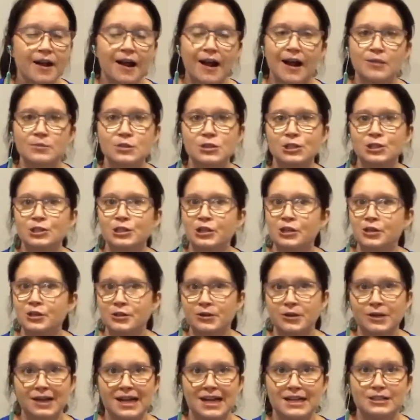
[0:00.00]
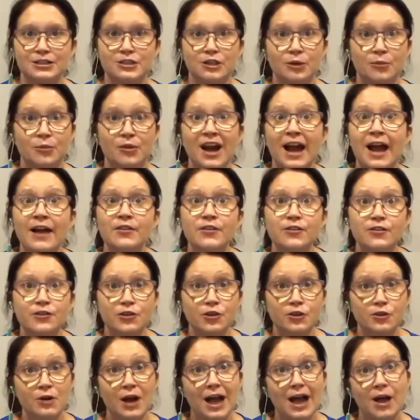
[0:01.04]
I'm sure you utilize your breaths
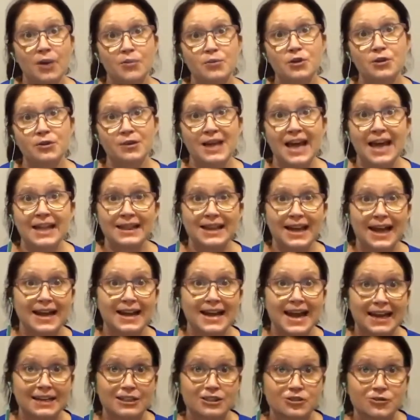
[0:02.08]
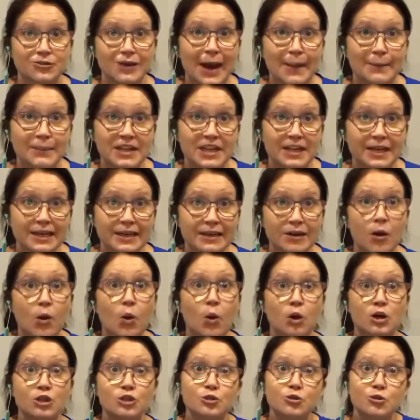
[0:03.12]
to help you get that next rep in
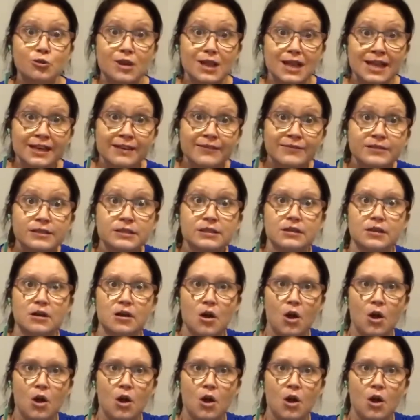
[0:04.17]
or to lift